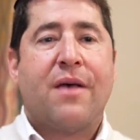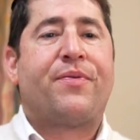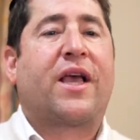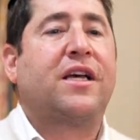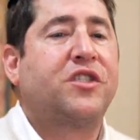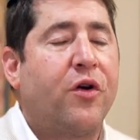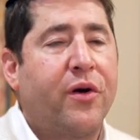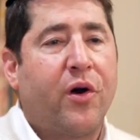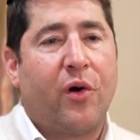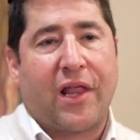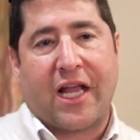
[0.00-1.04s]
because you're in
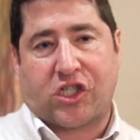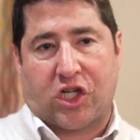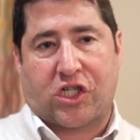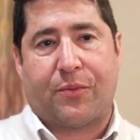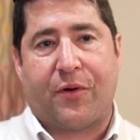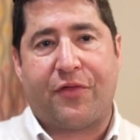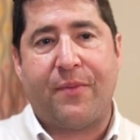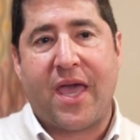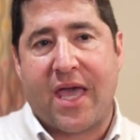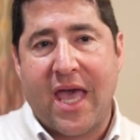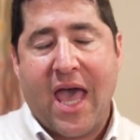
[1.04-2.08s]
a relationship with
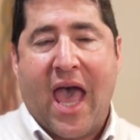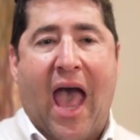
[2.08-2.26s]
me.